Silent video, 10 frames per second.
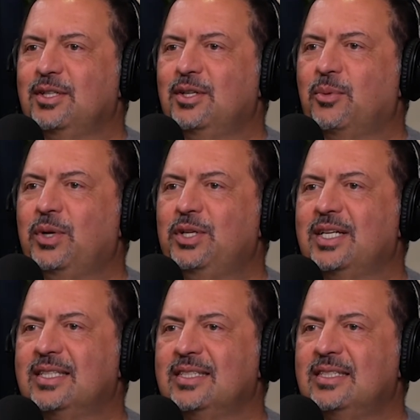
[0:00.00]
when you
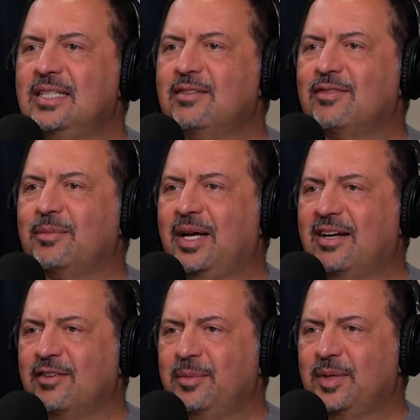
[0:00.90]
get to see it from
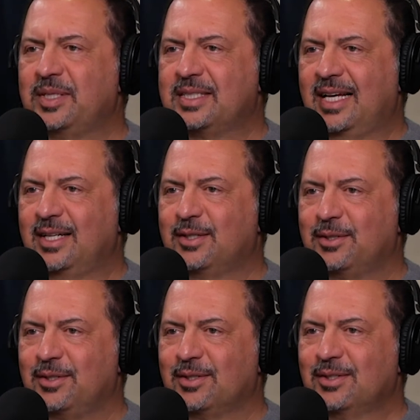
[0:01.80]
everybody's
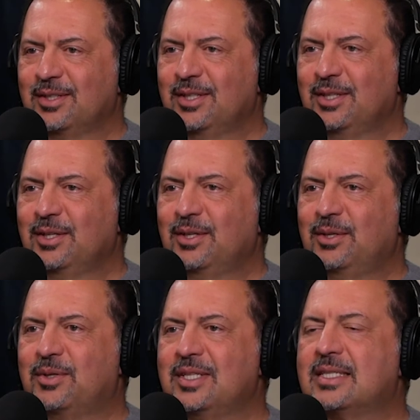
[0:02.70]
angle,
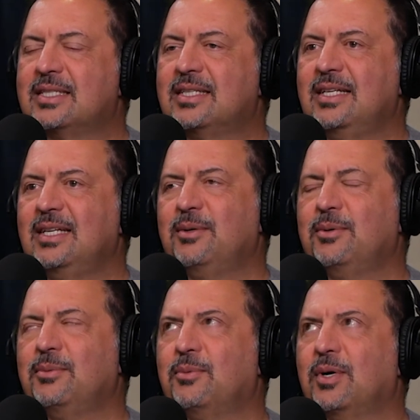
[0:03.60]
you can see
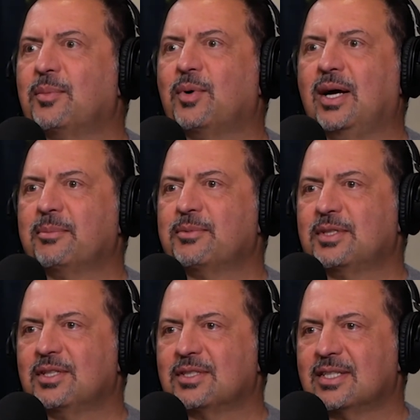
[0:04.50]
where the problems
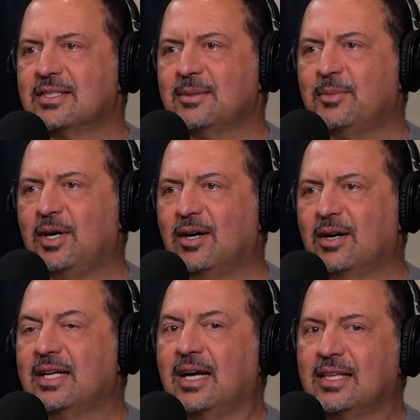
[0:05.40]
in the system are.
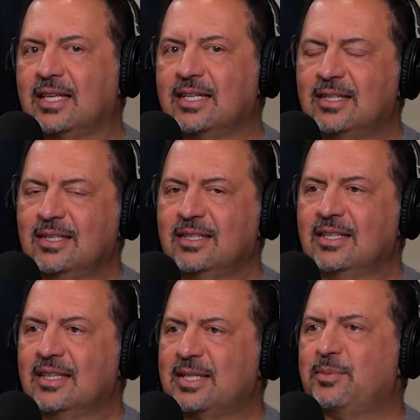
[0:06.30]
And I think
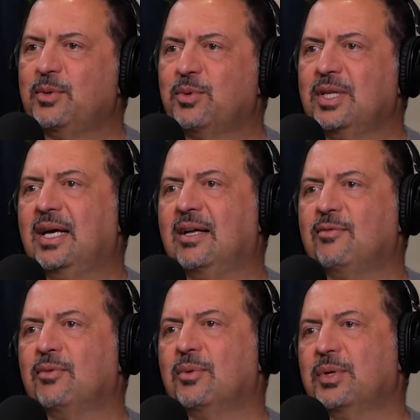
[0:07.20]
that's been really
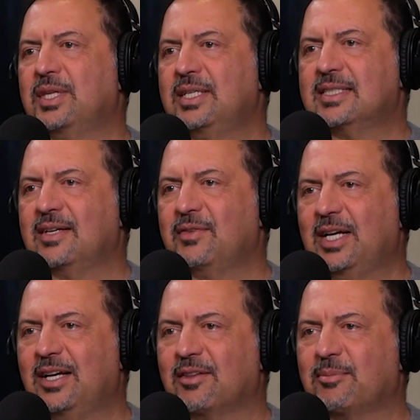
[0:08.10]
helpful with E7
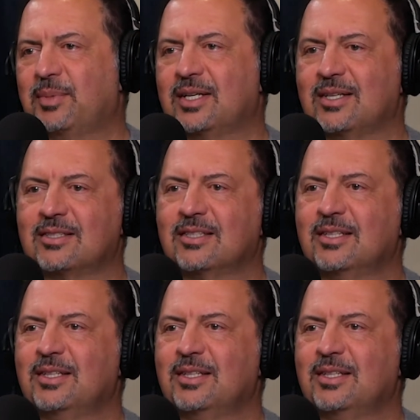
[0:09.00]
Health because,